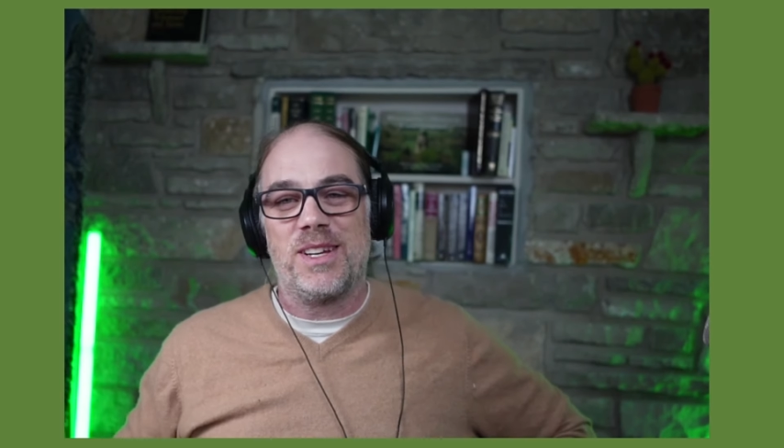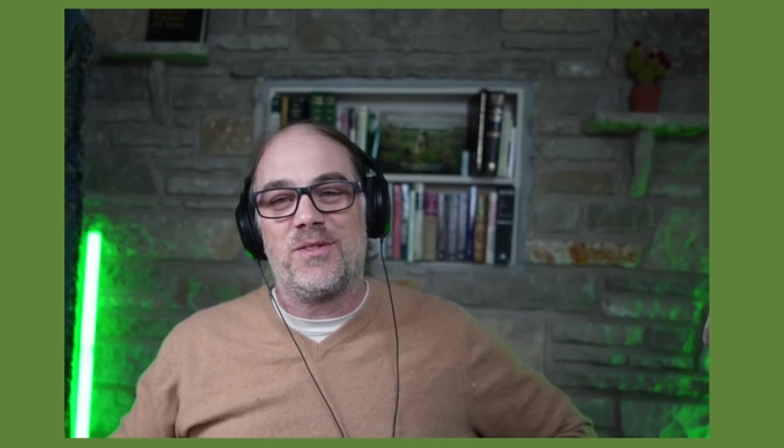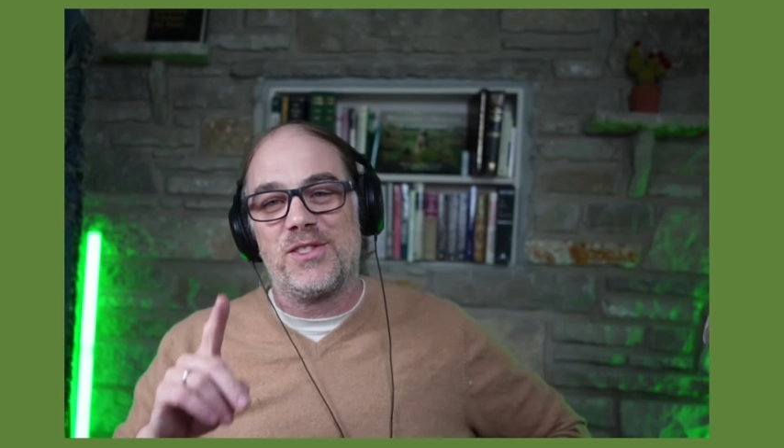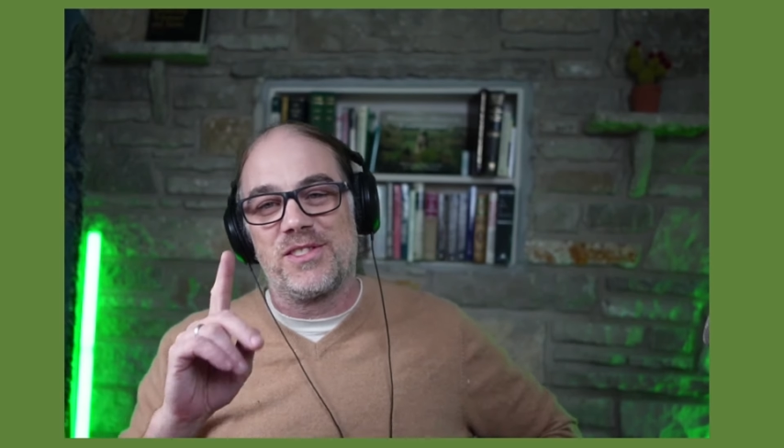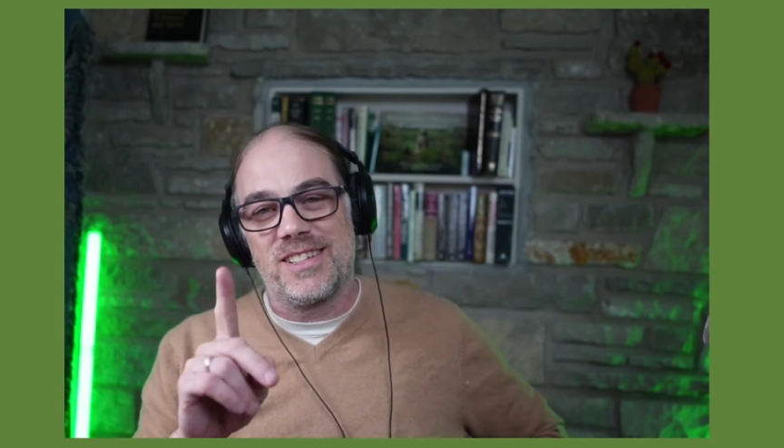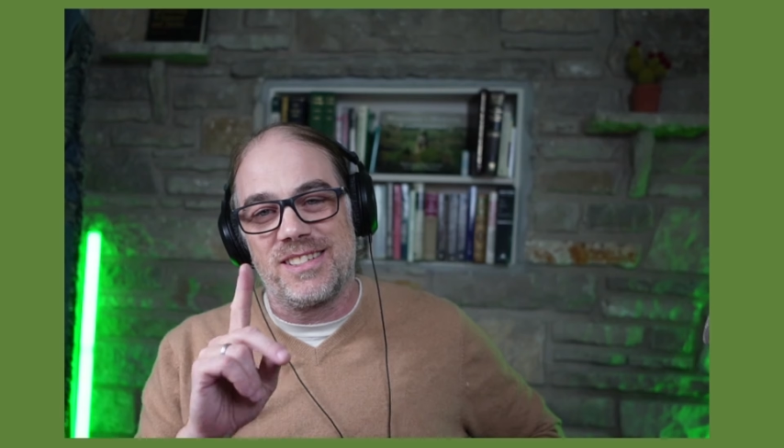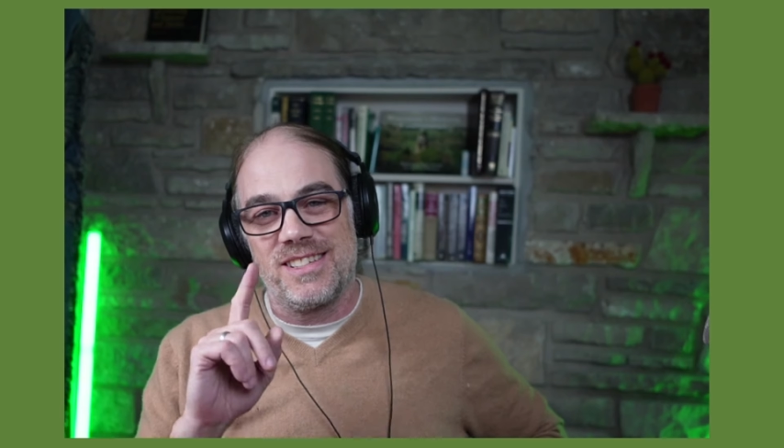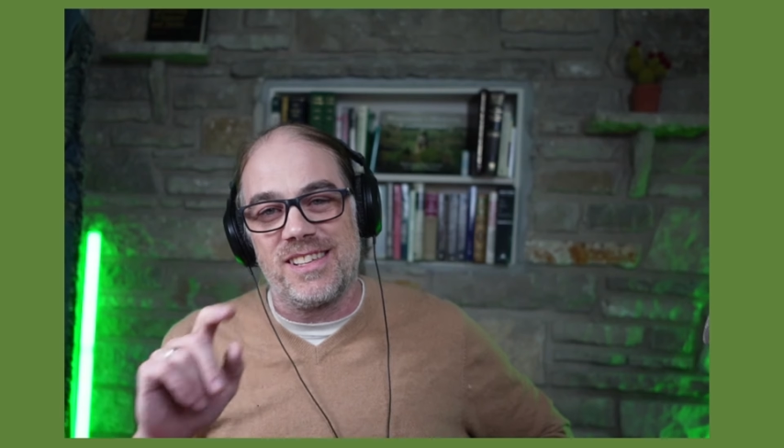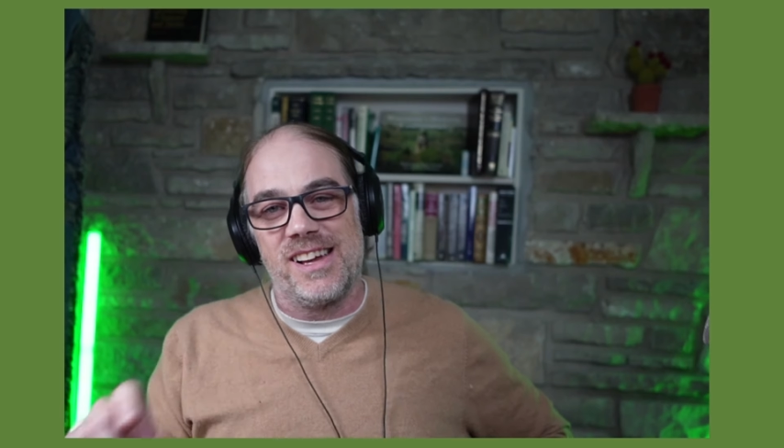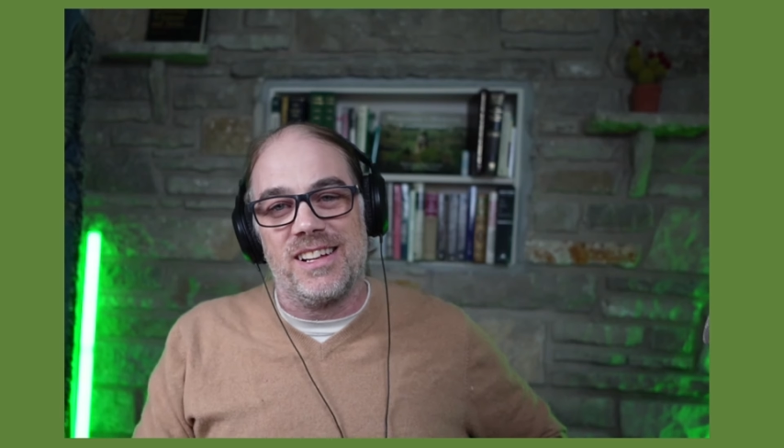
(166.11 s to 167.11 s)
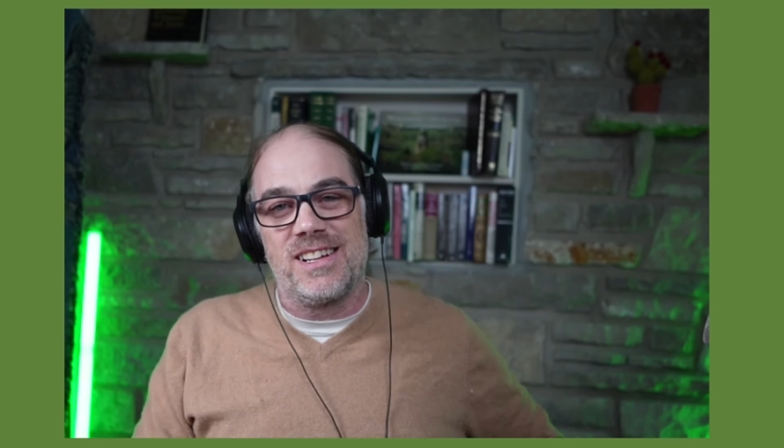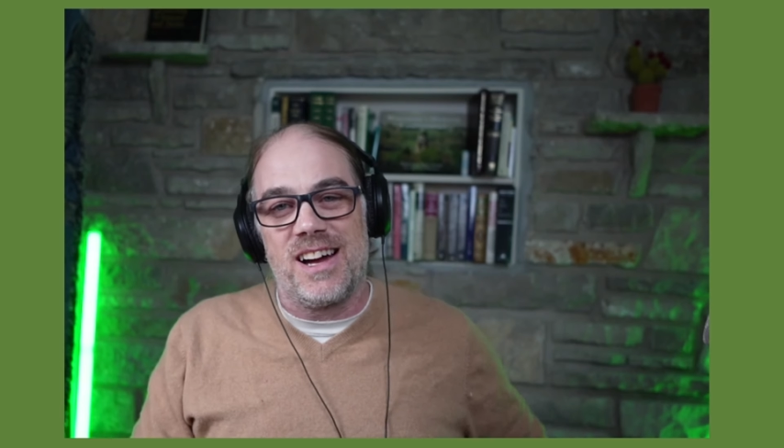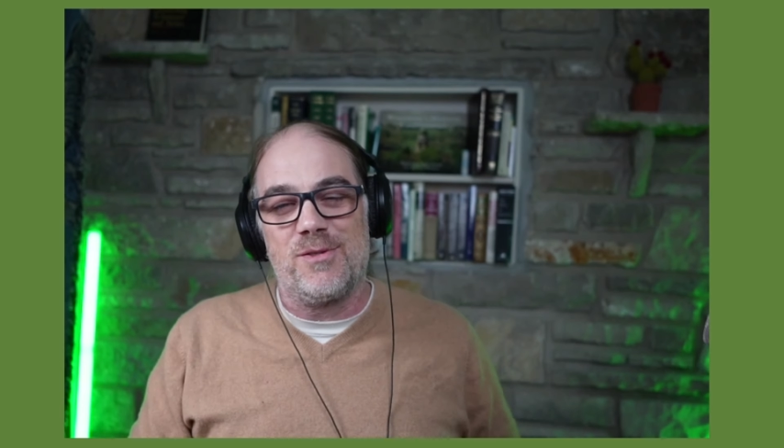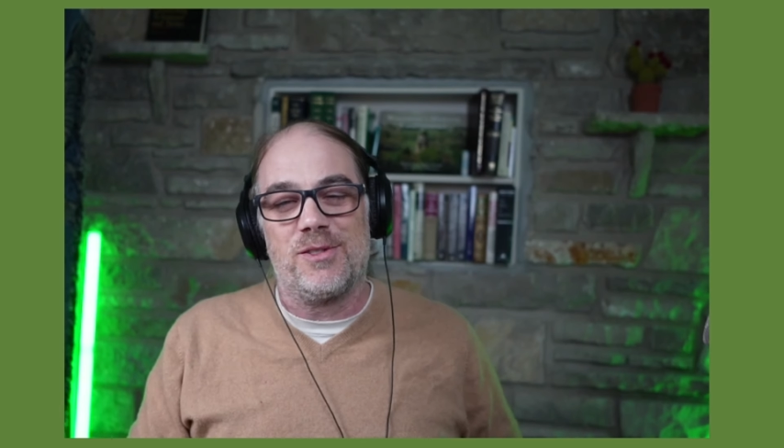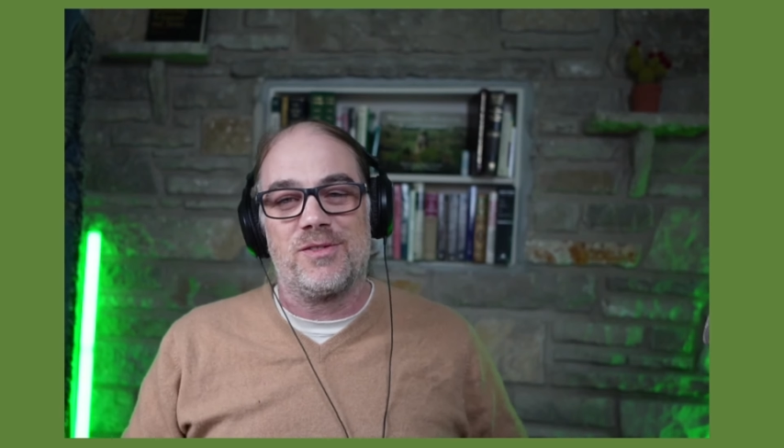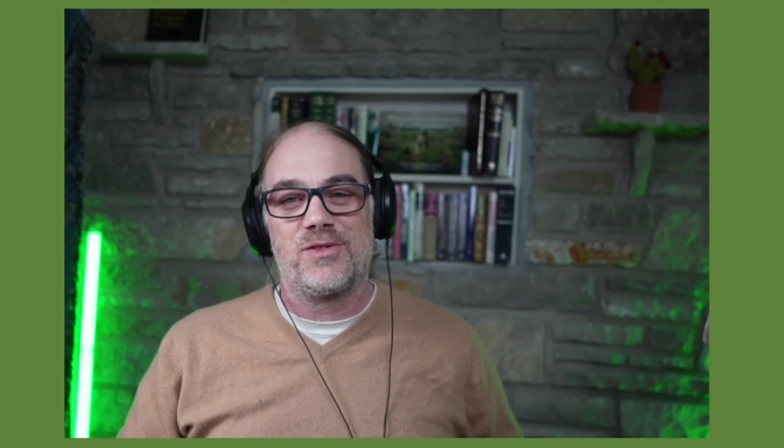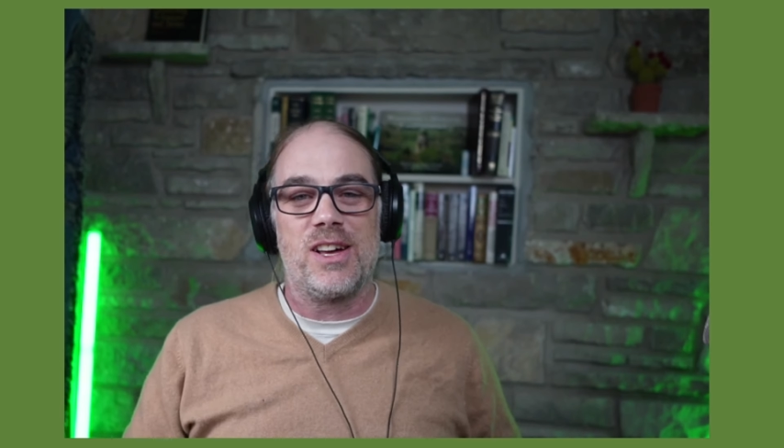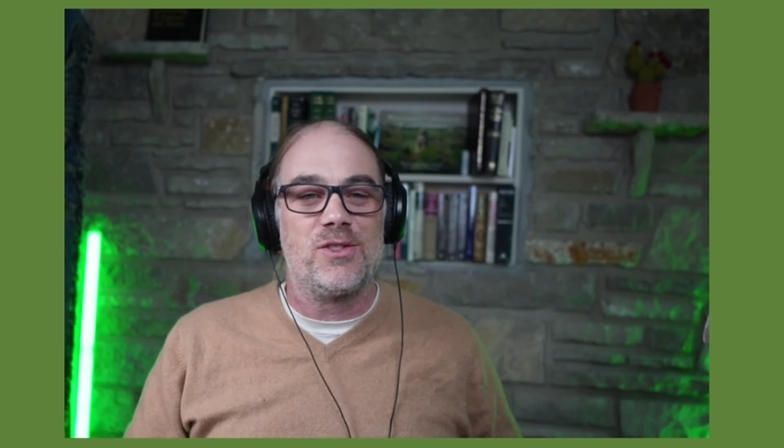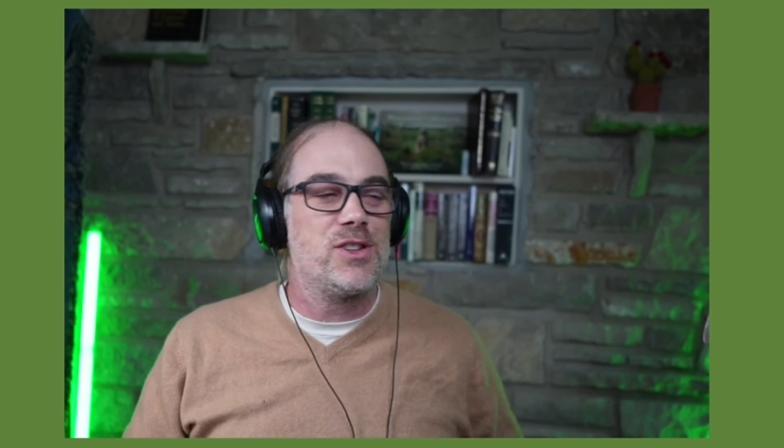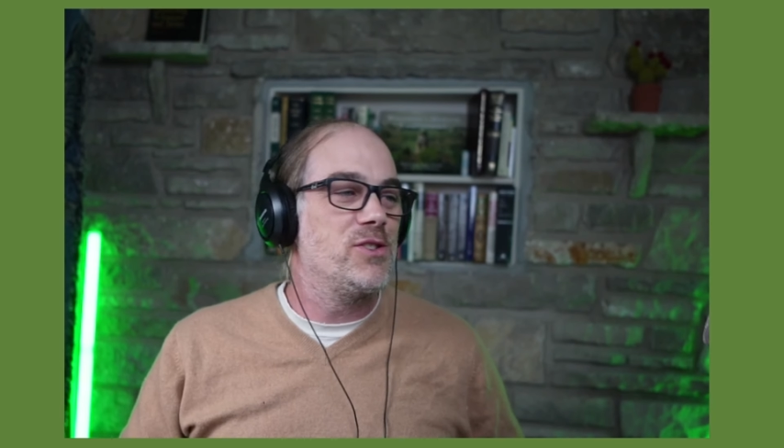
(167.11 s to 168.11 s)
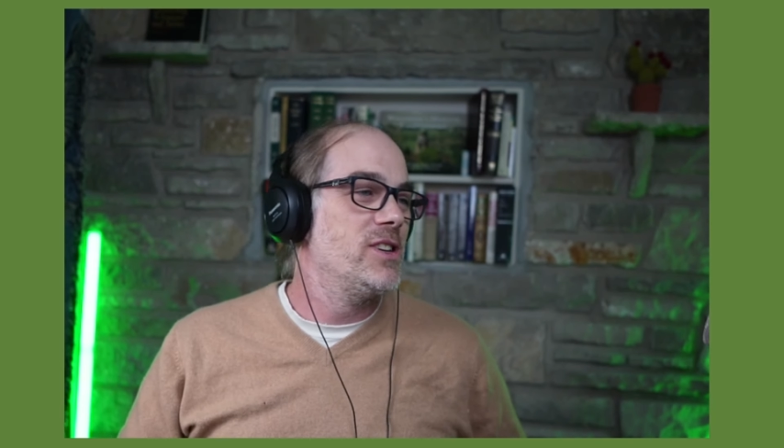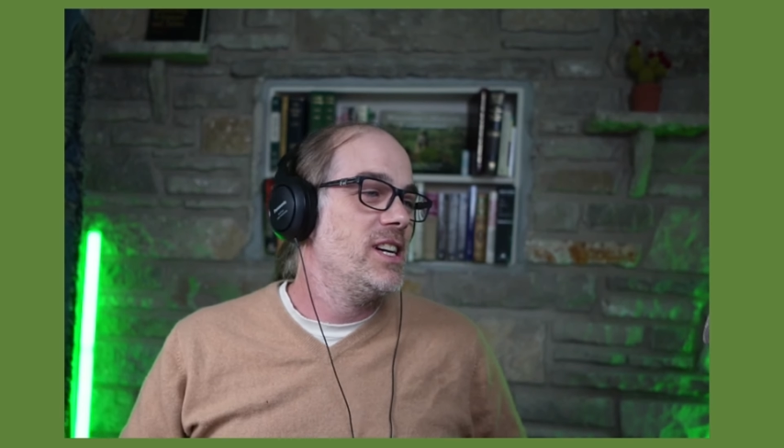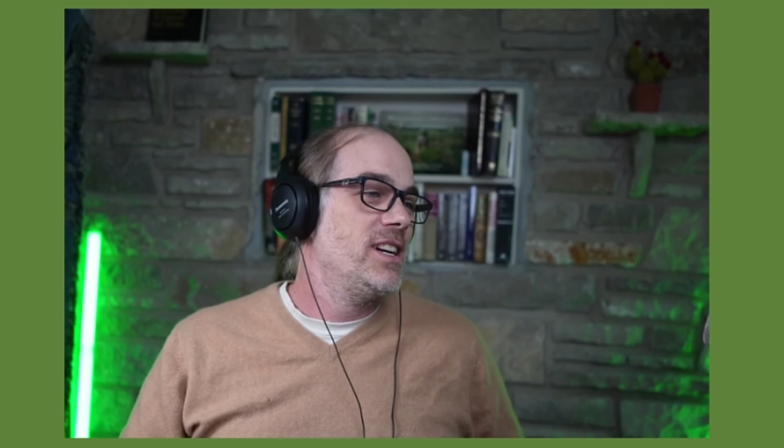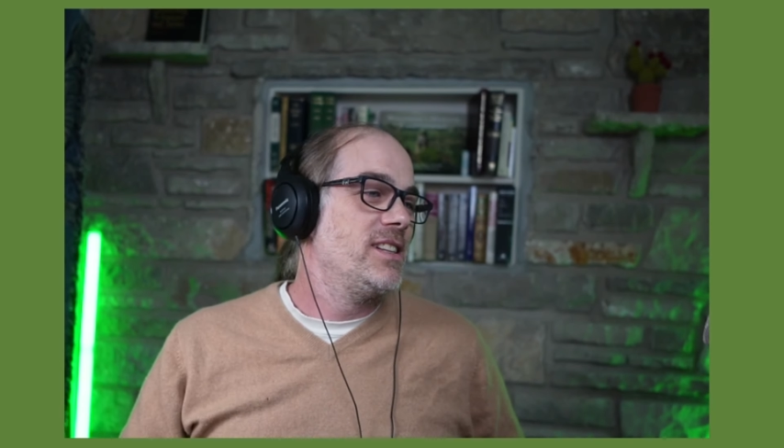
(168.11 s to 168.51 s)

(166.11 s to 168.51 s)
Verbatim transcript: but if you stick to the end, I will tell you